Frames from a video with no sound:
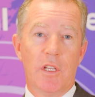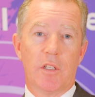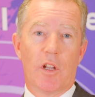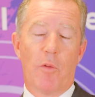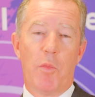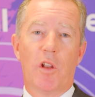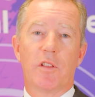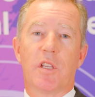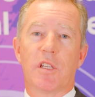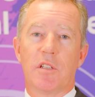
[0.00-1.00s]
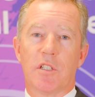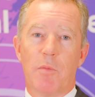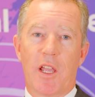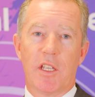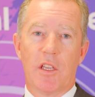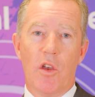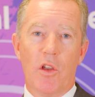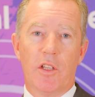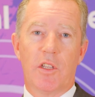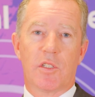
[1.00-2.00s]
that our politicians made the
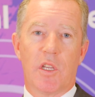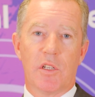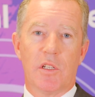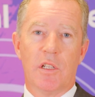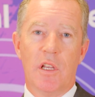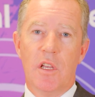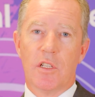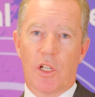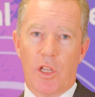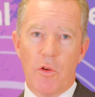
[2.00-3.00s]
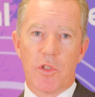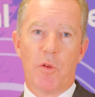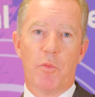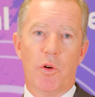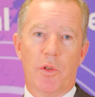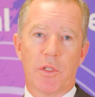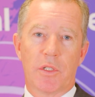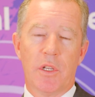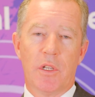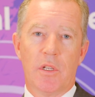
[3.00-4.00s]
early decision to close our
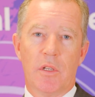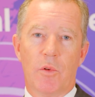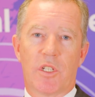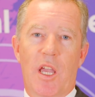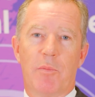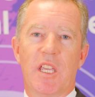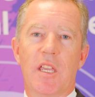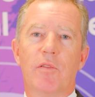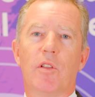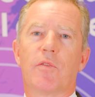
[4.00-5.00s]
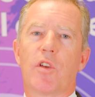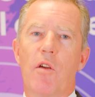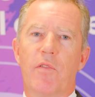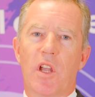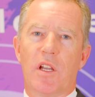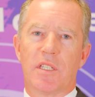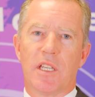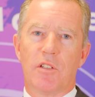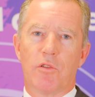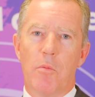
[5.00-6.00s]
borders, which kept the evil of
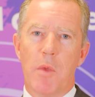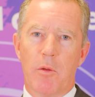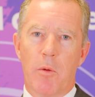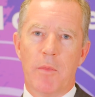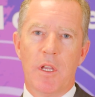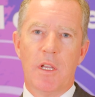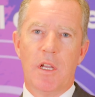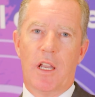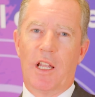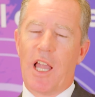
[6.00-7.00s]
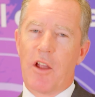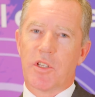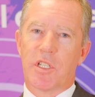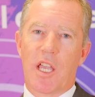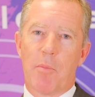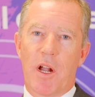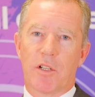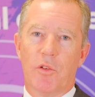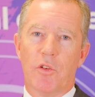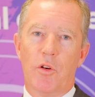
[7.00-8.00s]
COVID-19 to a minimum and allowed us to get back
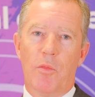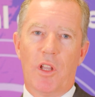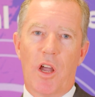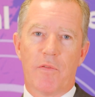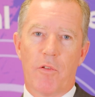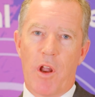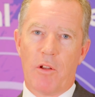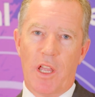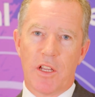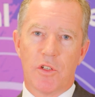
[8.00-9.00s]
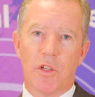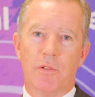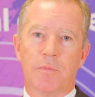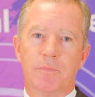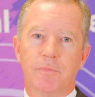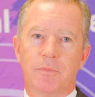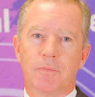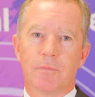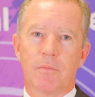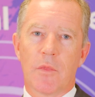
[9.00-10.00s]
to a normal life around late June.
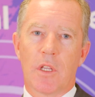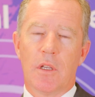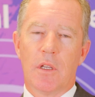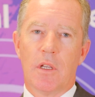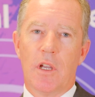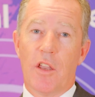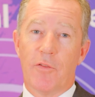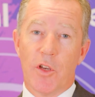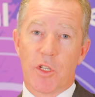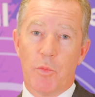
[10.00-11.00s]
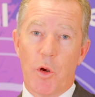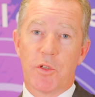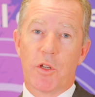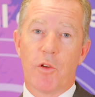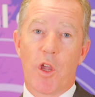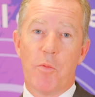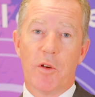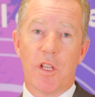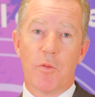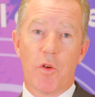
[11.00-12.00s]
And the first pubs to reopen
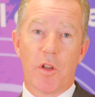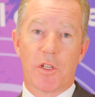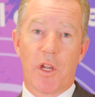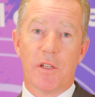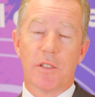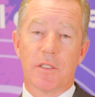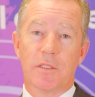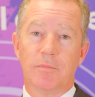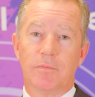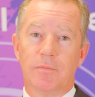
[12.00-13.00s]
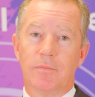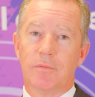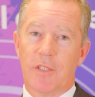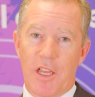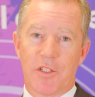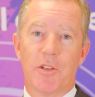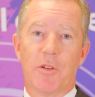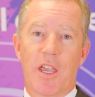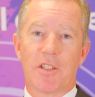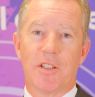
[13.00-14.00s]
in the British Isles? Yes, you
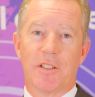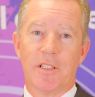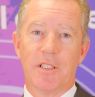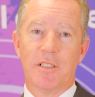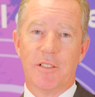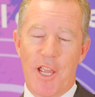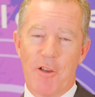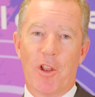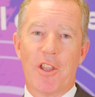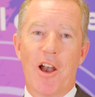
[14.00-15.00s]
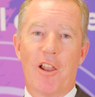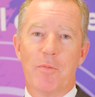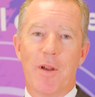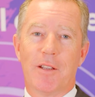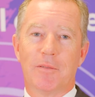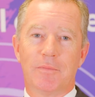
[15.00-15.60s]
guessed it, here on the Isle of Man.